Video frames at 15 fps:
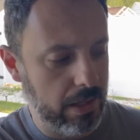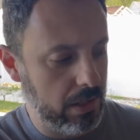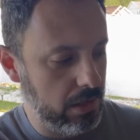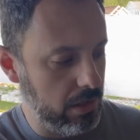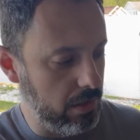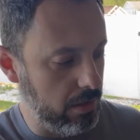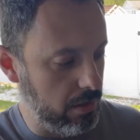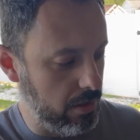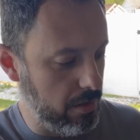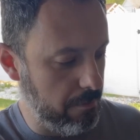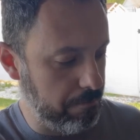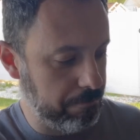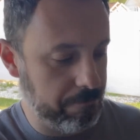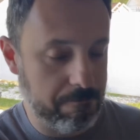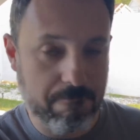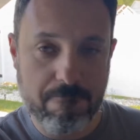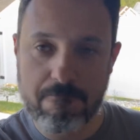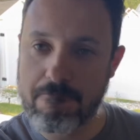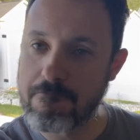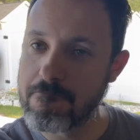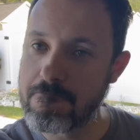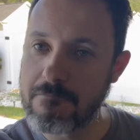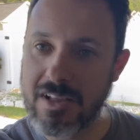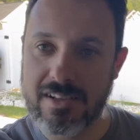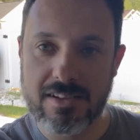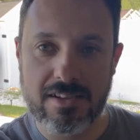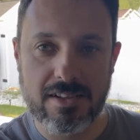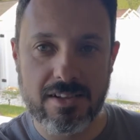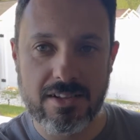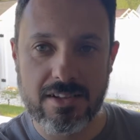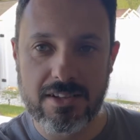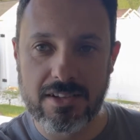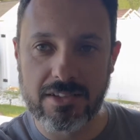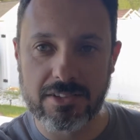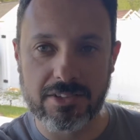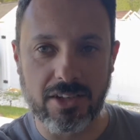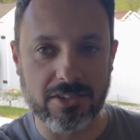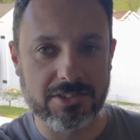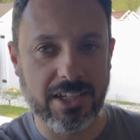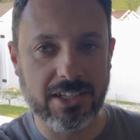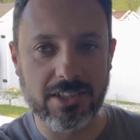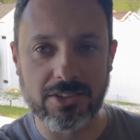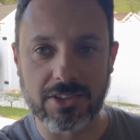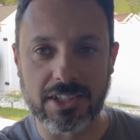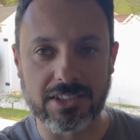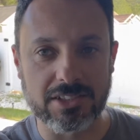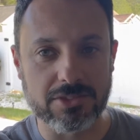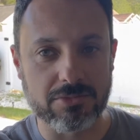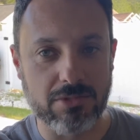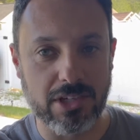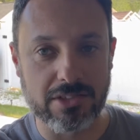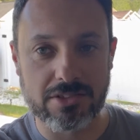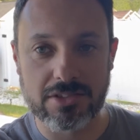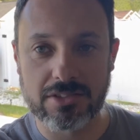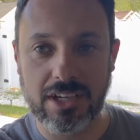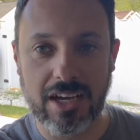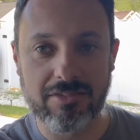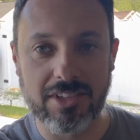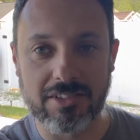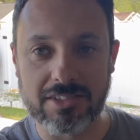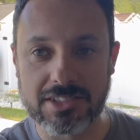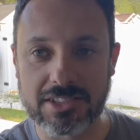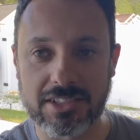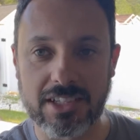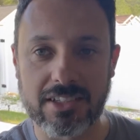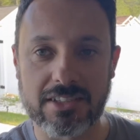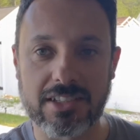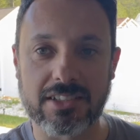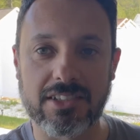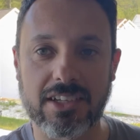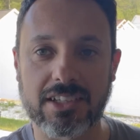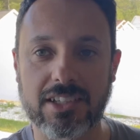Yeah, I'll take a look at this wrench. I've never seen anything like it.